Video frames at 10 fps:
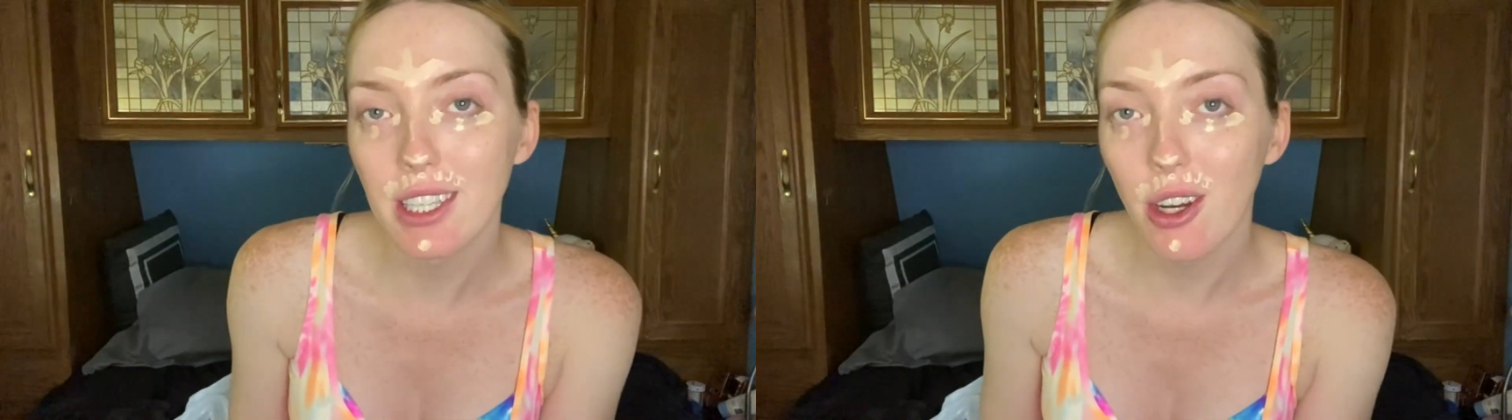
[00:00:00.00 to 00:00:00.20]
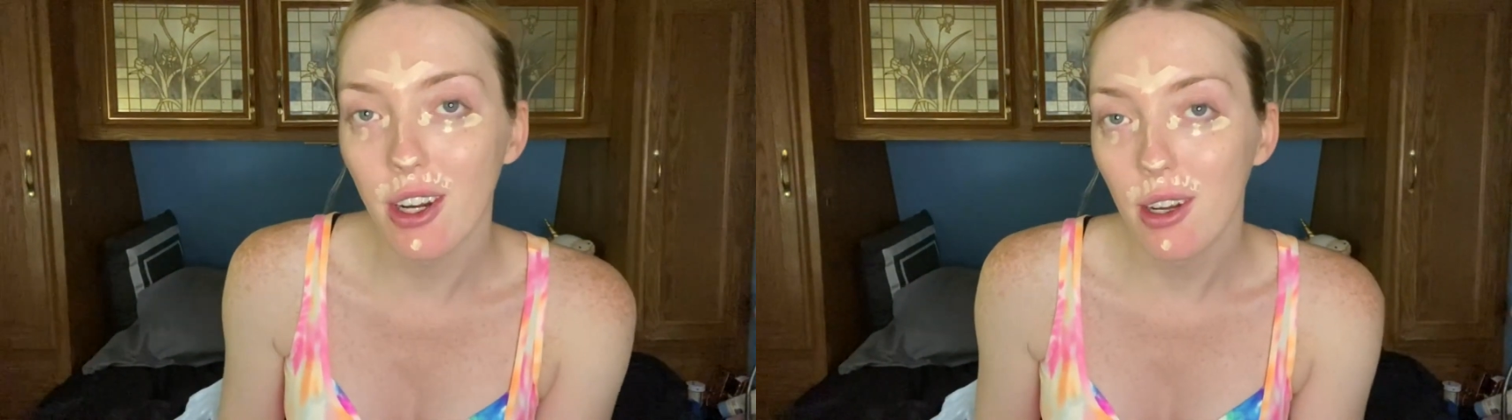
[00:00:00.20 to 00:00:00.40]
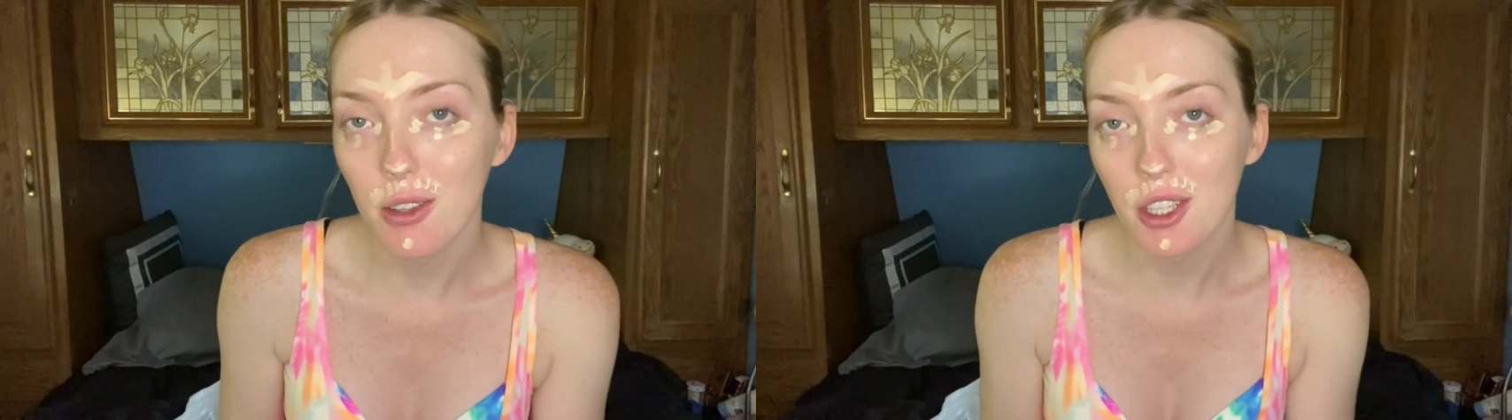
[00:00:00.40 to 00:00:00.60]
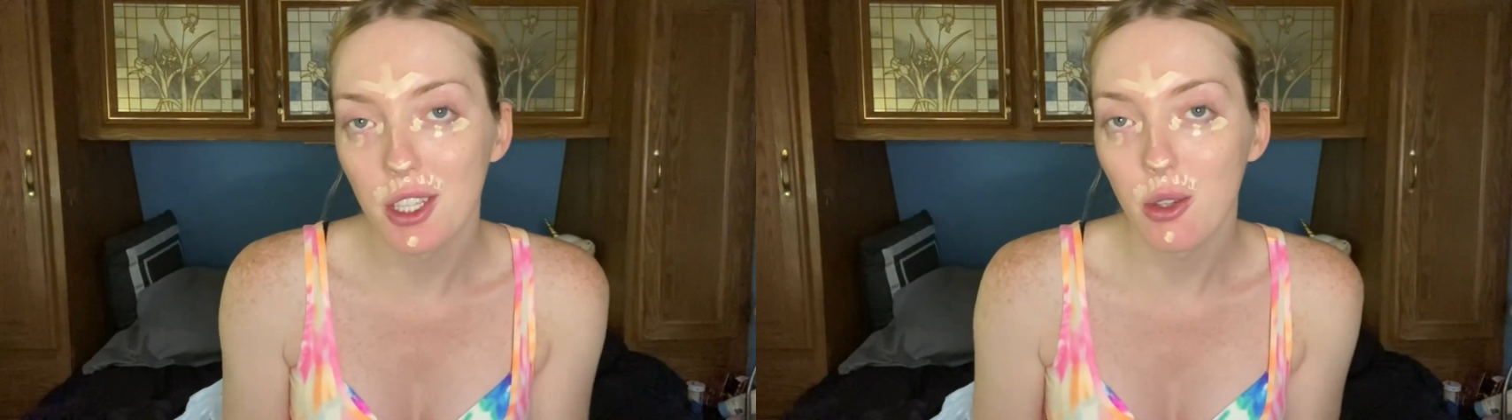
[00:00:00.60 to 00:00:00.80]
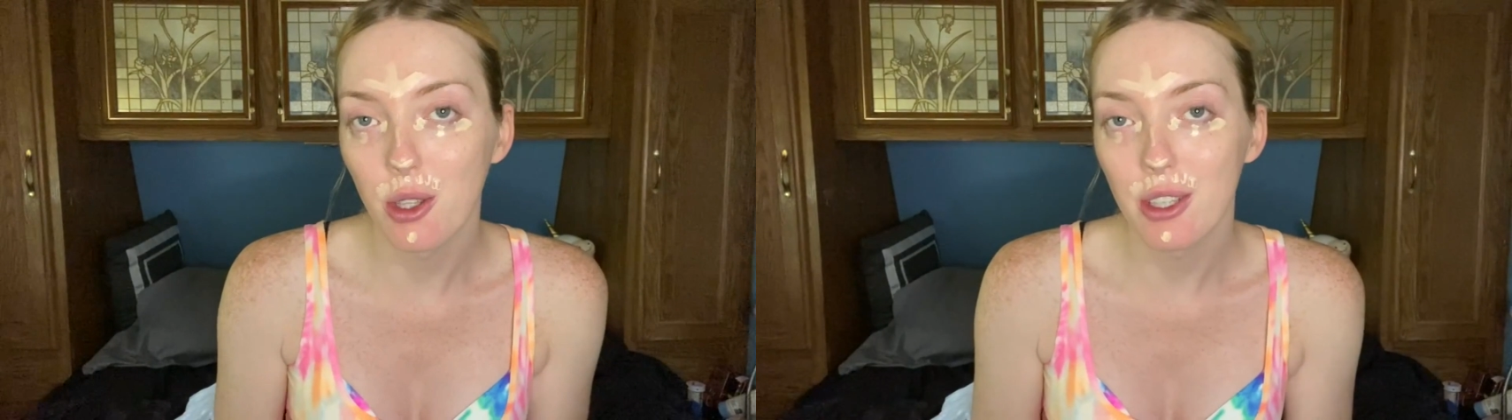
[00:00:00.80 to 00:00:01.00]
Star level
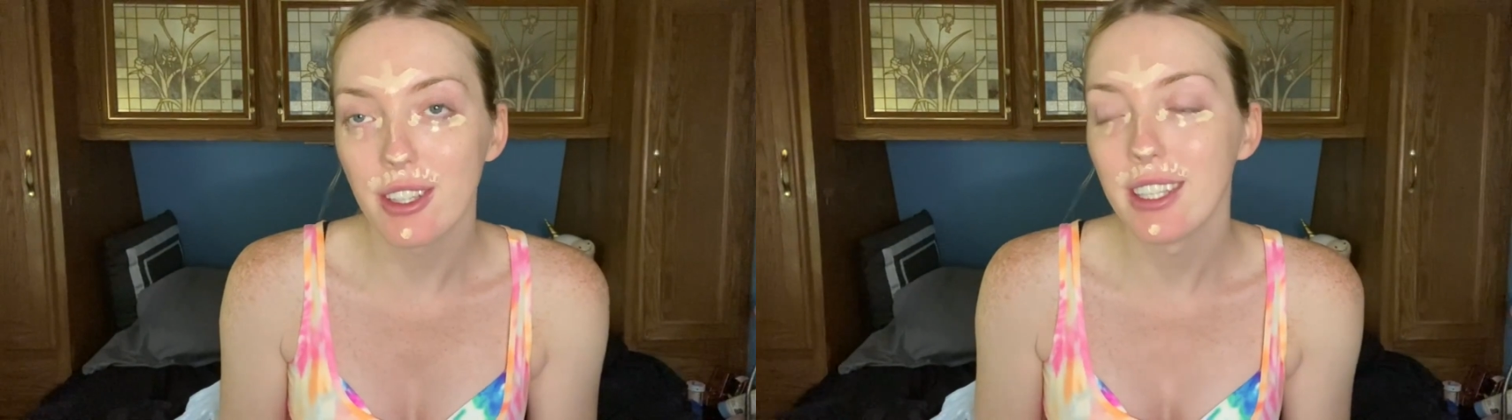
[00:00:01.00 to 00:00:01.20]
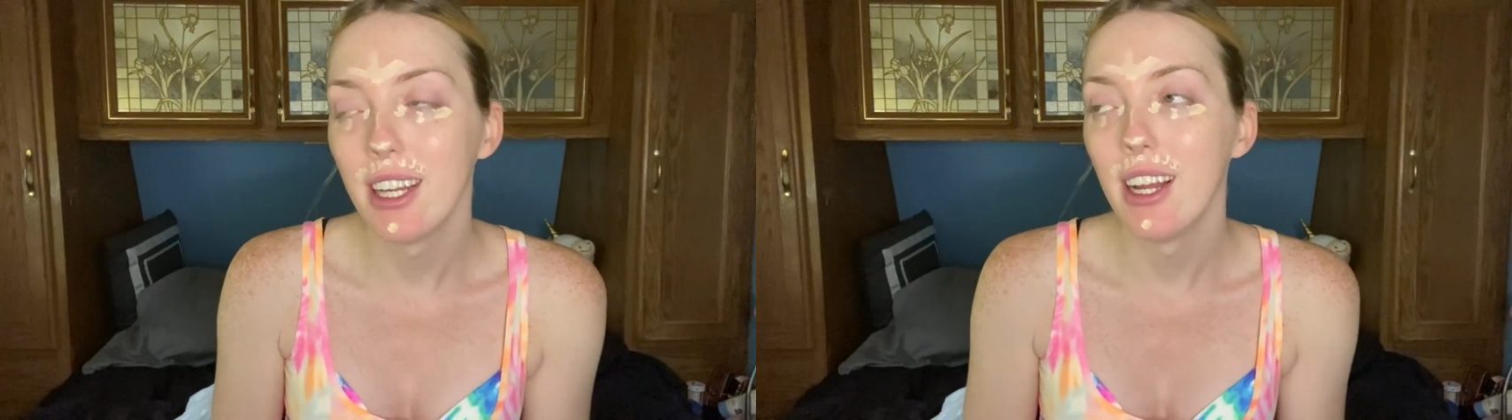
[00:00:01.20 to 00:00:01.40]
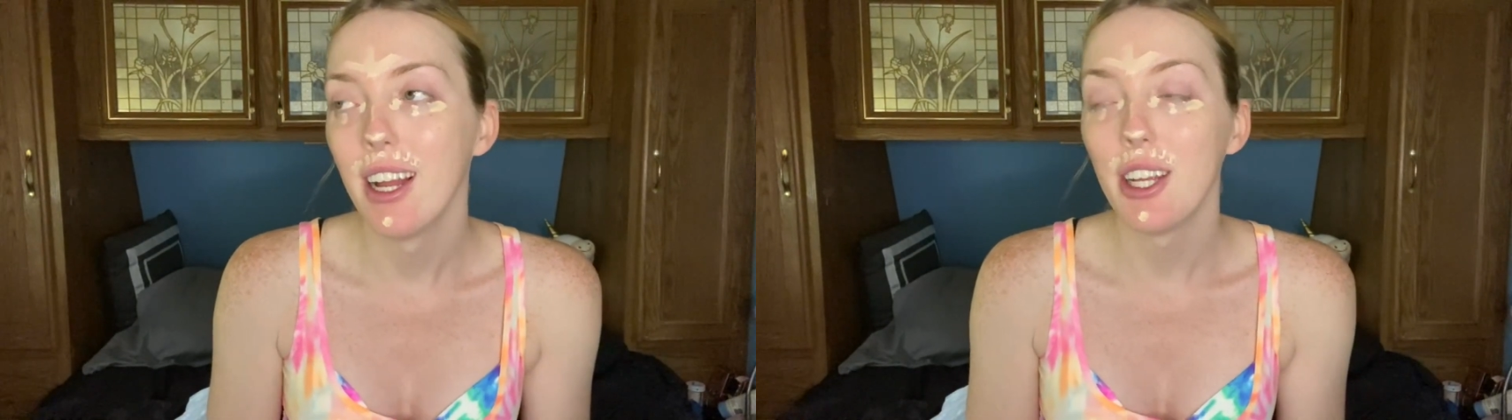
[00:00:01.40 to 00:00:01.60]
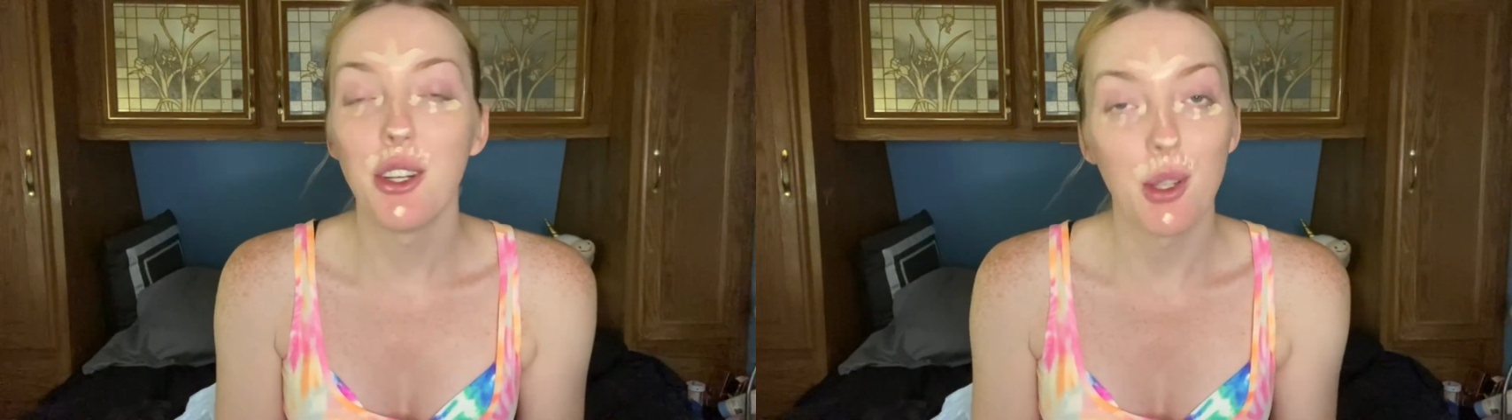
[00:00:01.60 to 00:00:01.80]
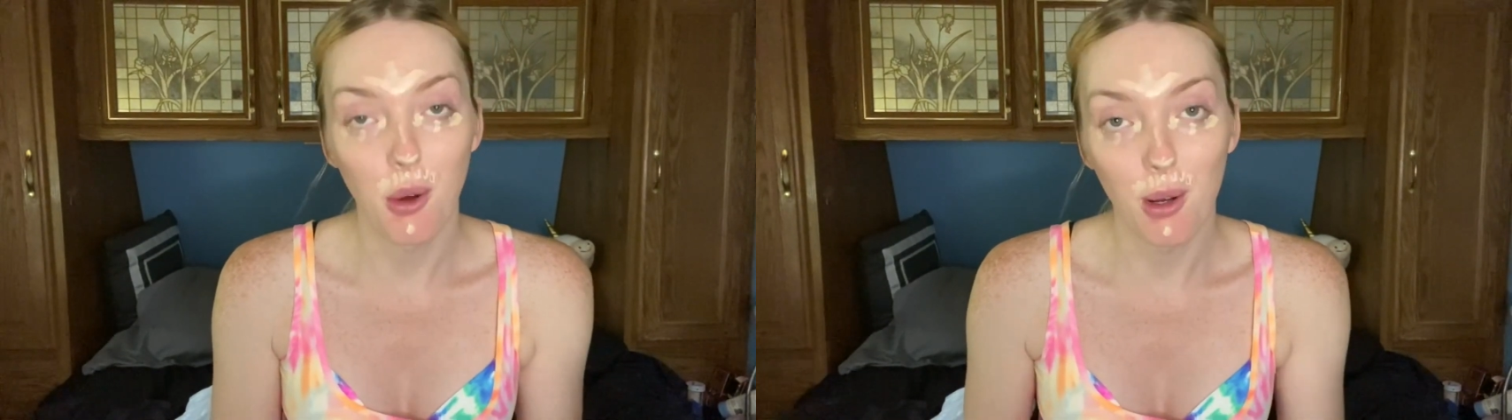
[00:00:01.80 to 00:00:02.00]
tutorials,
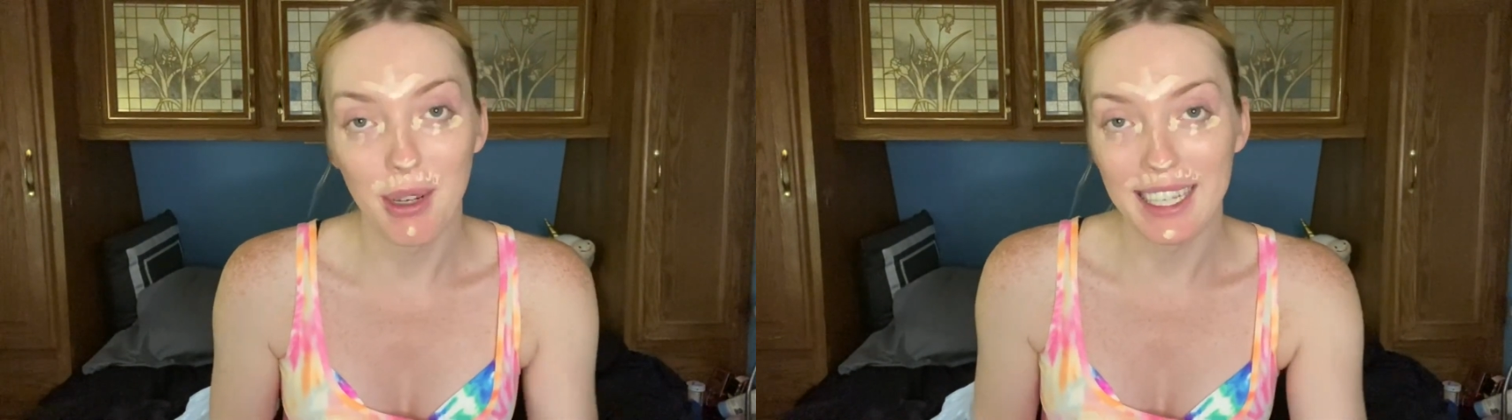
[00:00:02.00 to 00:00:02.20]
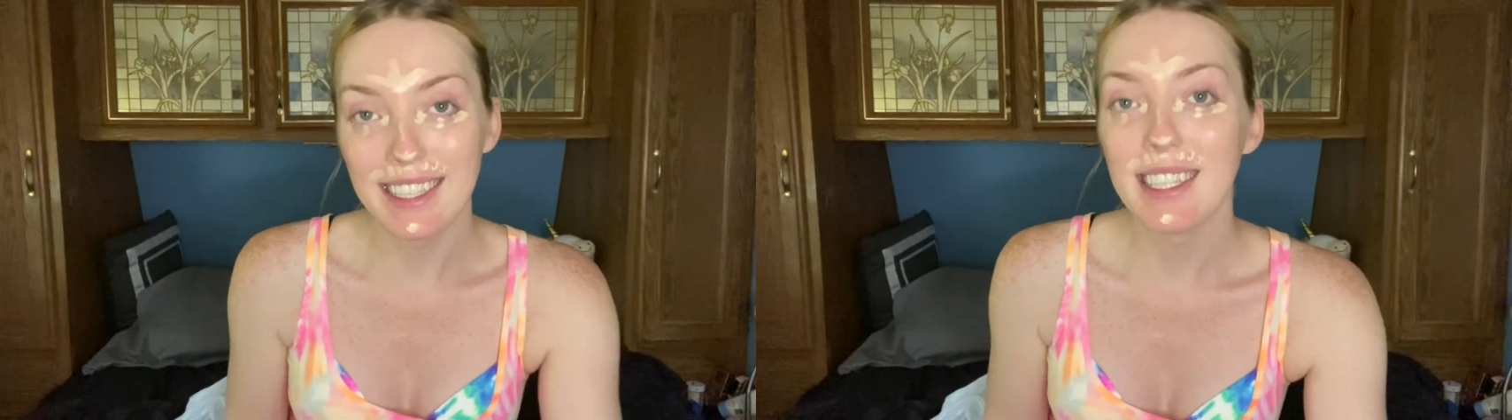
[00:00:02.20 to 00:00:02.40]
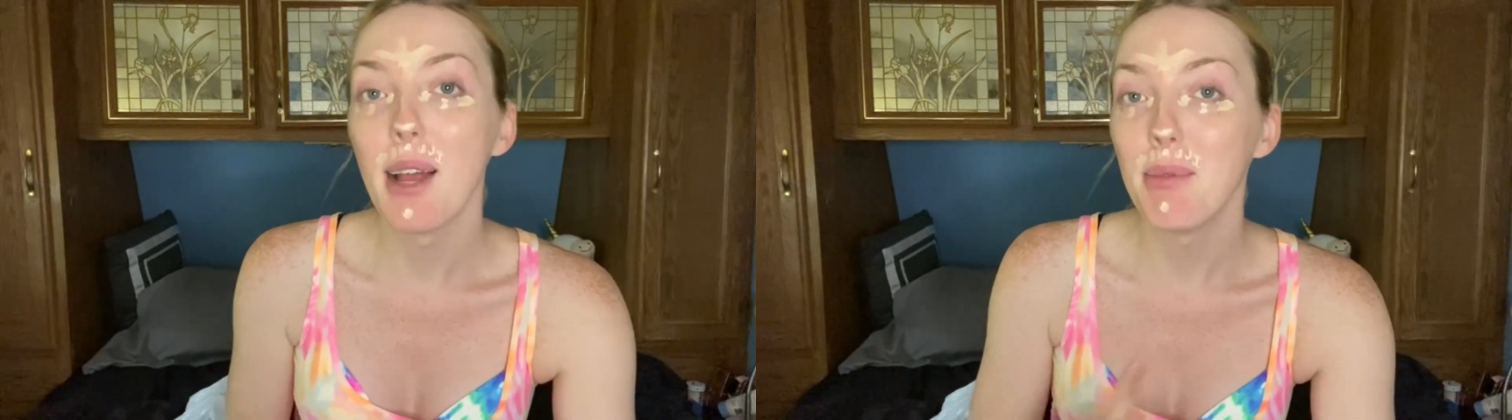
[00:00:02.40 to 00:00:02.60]
you're the wrong place.